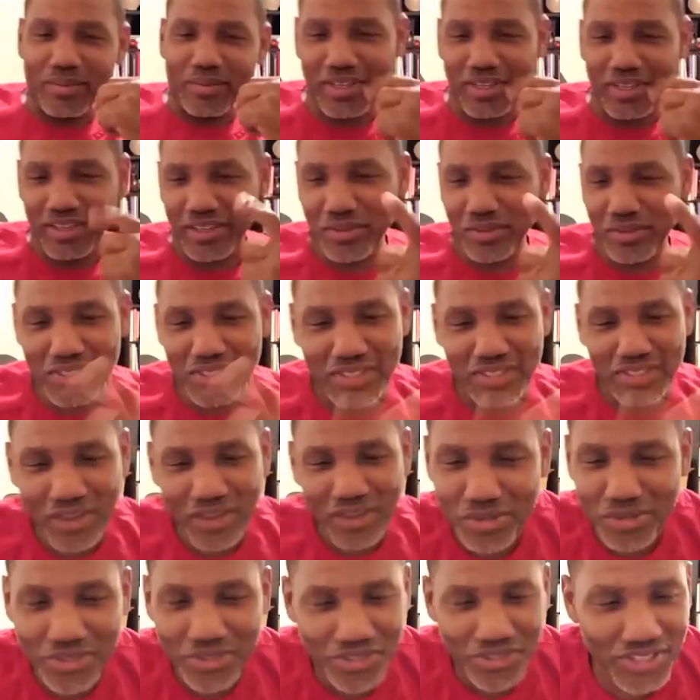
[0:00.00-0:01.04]
it was a
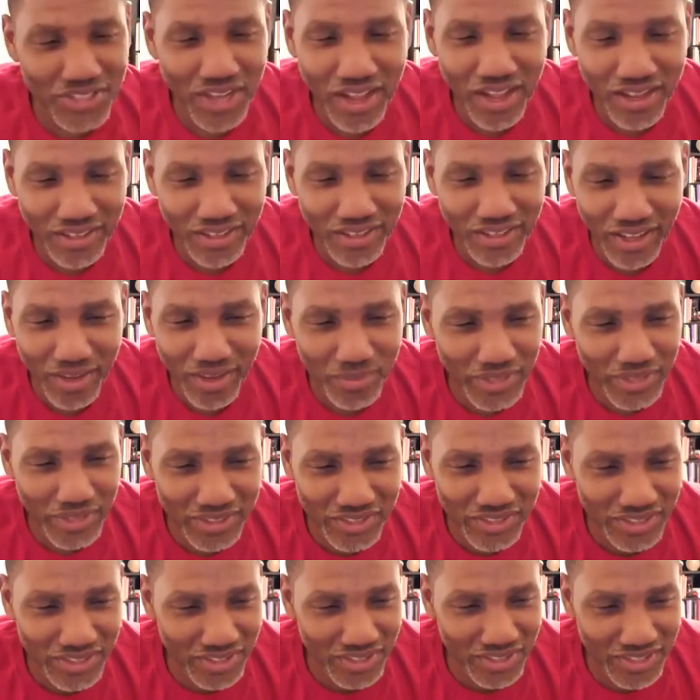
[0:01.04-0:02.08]
culture shock. I mean,
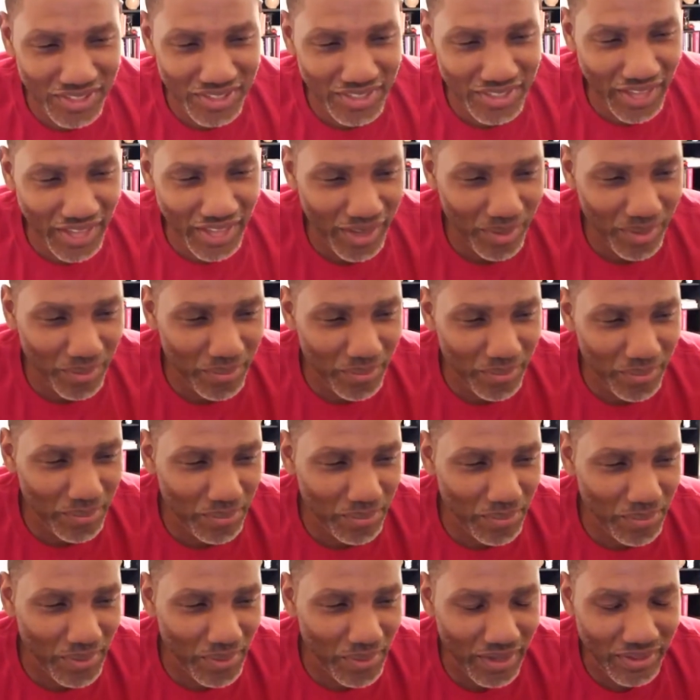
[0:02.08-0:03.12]
just the same,
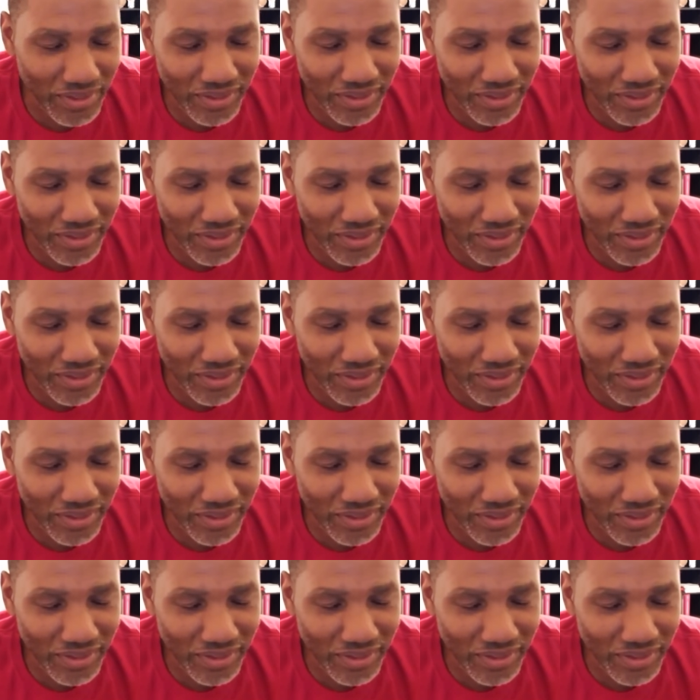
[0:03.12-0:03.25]
but